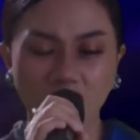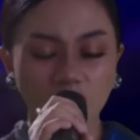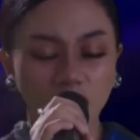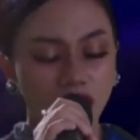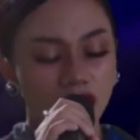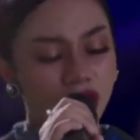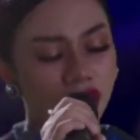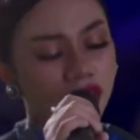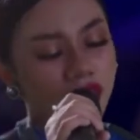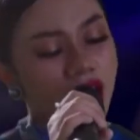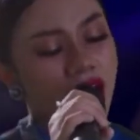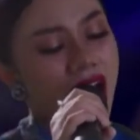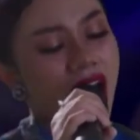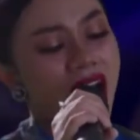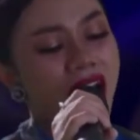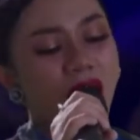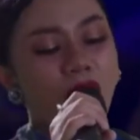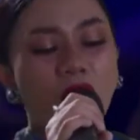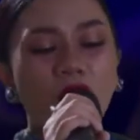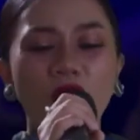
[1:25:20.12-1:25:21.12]
where the
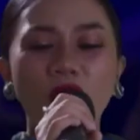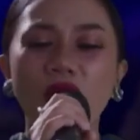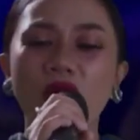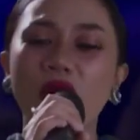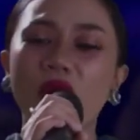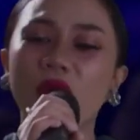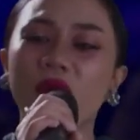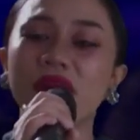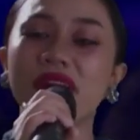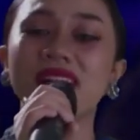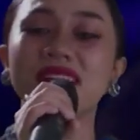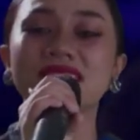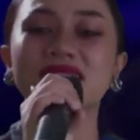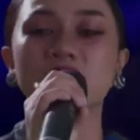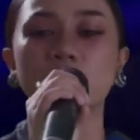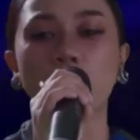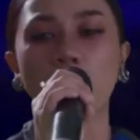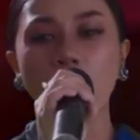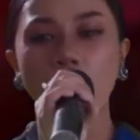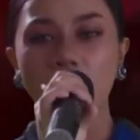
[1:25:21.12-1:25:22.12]
arrow is
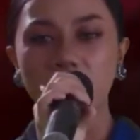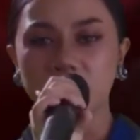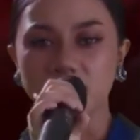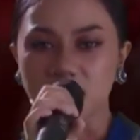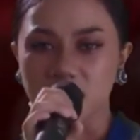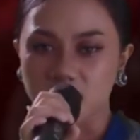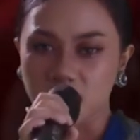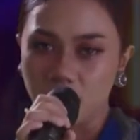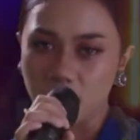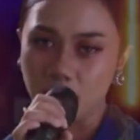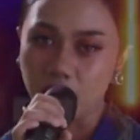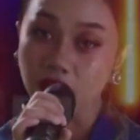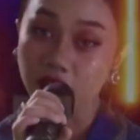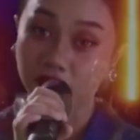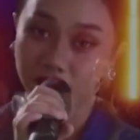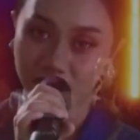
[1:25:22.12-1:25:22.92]
pointing.